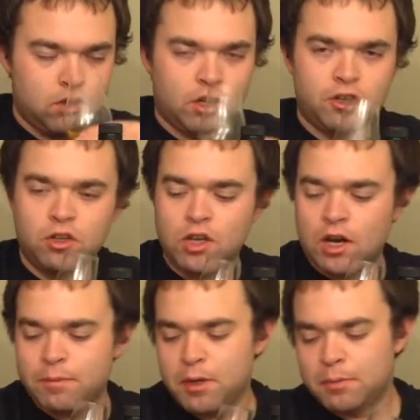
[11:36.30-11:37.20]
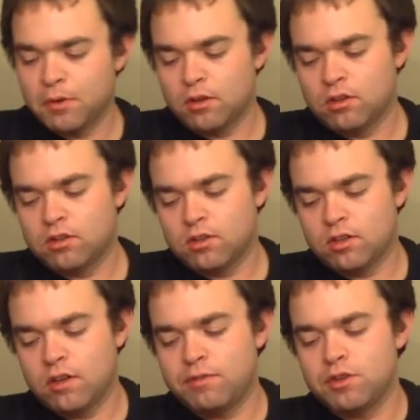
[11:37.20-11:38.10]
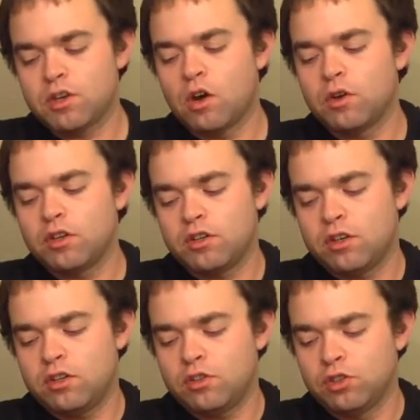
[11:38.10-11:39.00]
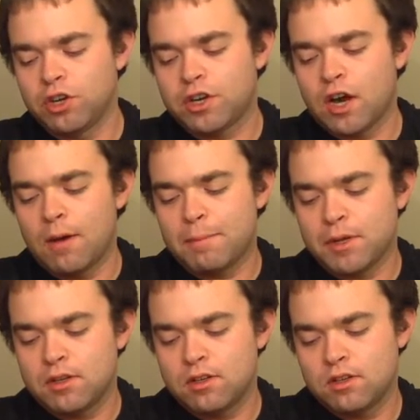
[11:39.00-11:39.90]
I know a lot of people, if you go and you look up